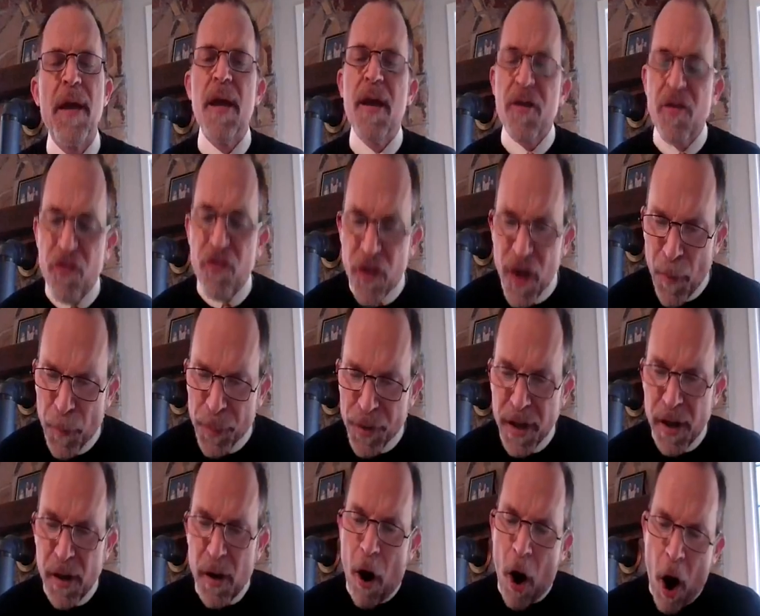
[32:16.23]

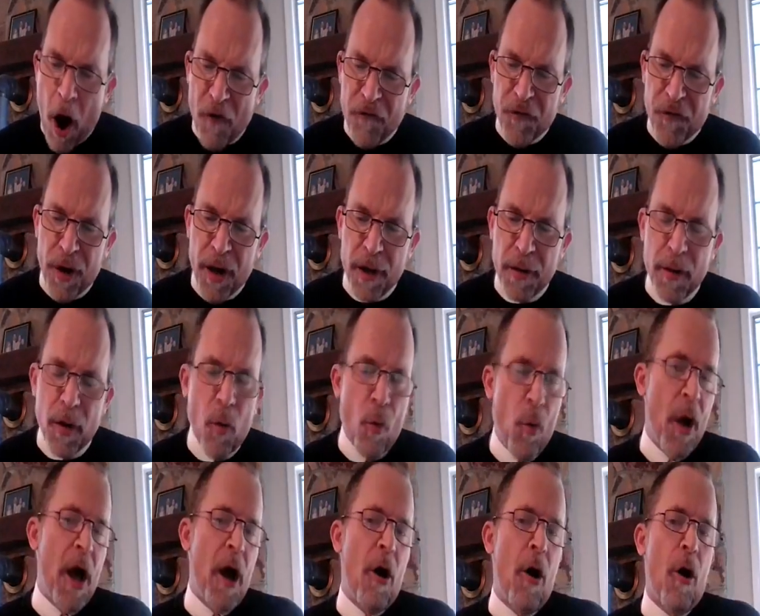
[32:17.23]
Simply offering,
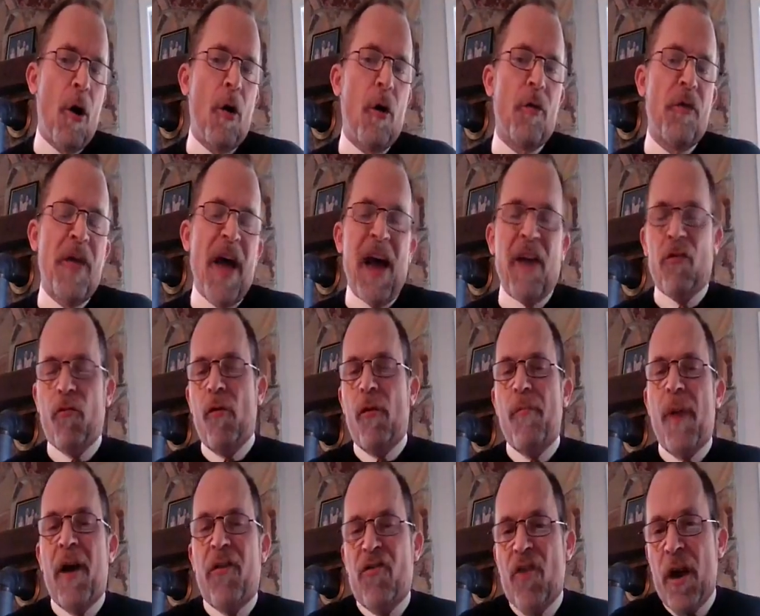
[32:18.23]
well, that's what
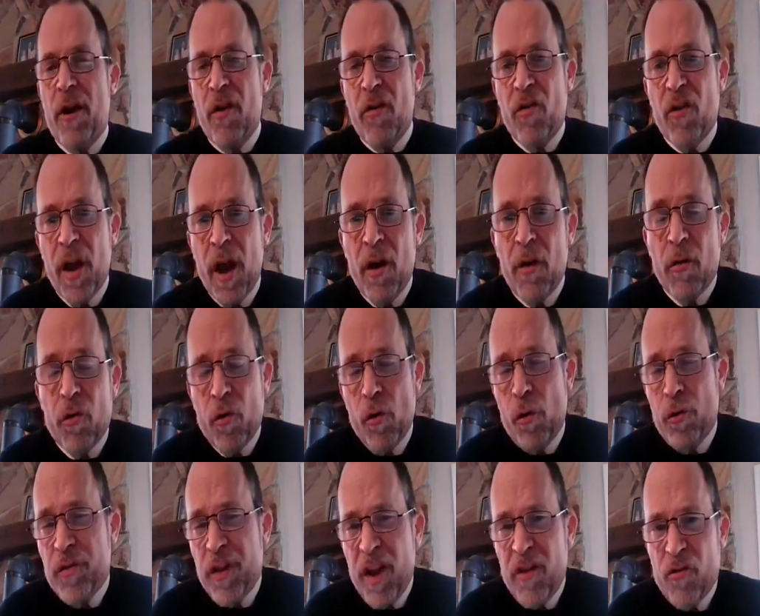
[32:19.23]
my Sunday
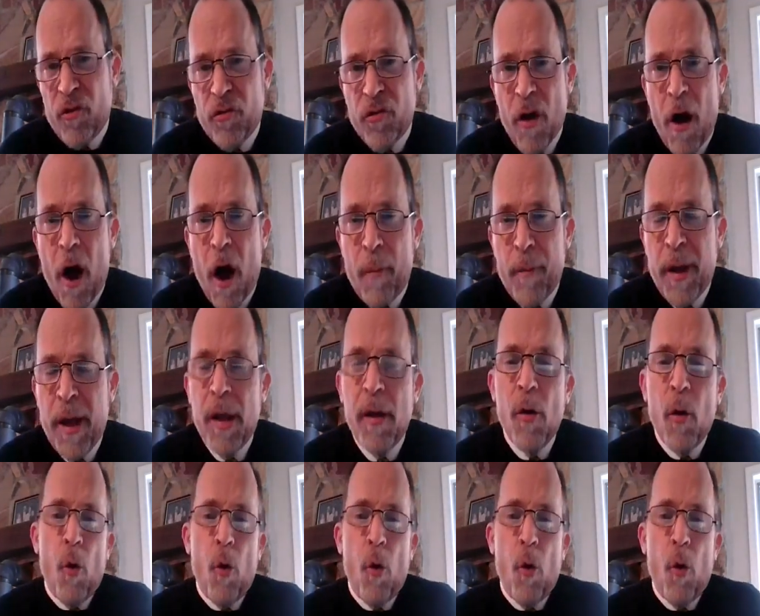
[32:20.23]
school teacher taught me,